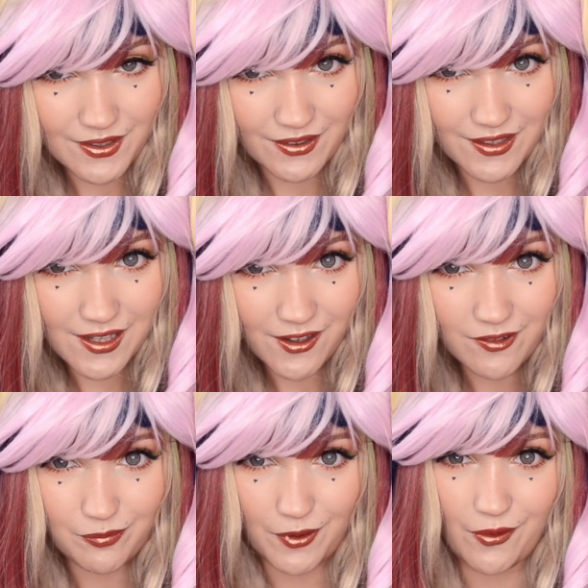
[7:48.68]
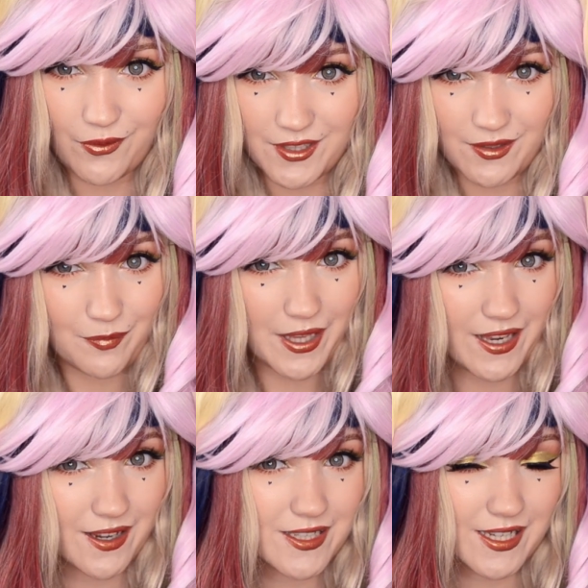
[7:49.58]
Oh, I love blonde and
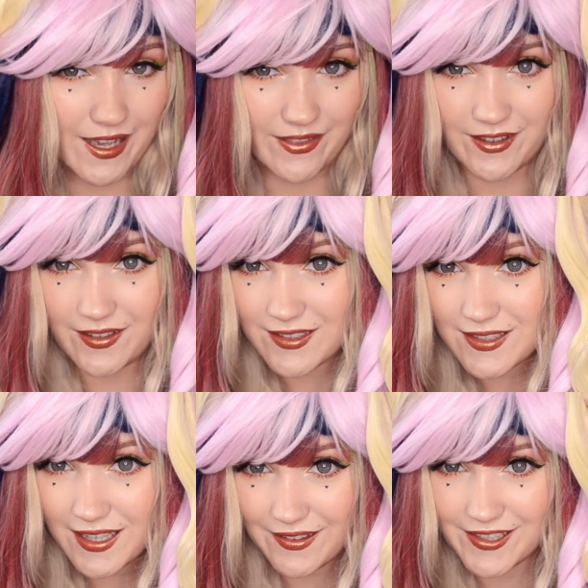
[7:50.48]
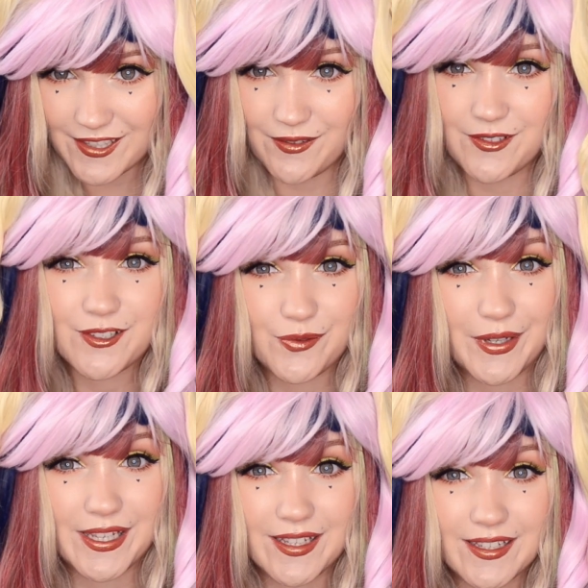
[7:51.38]
pink together. Doesn't that look so
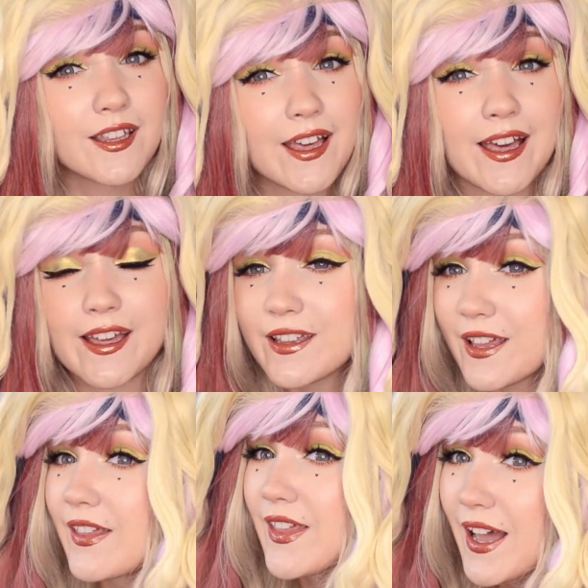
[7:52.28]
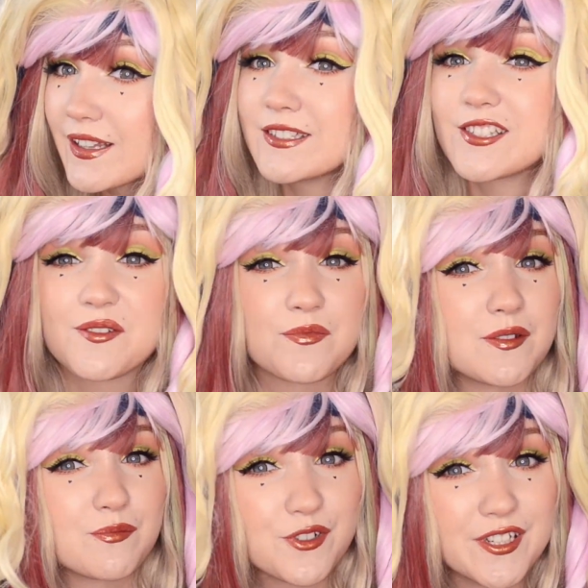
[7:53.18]
sweet? Okay, yeah, that added
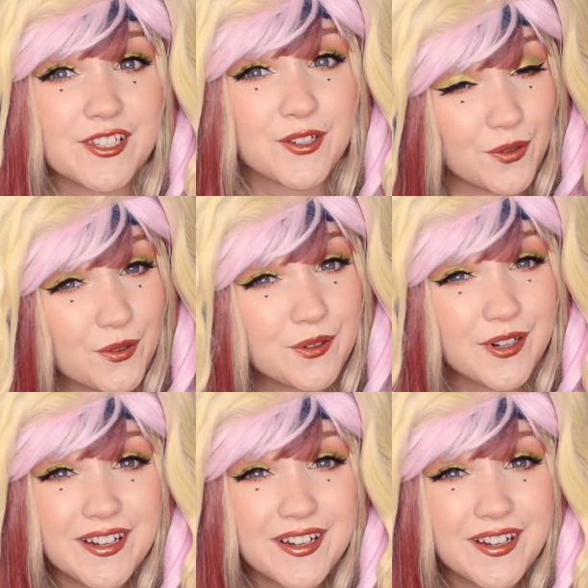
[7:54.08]
something pretty cool.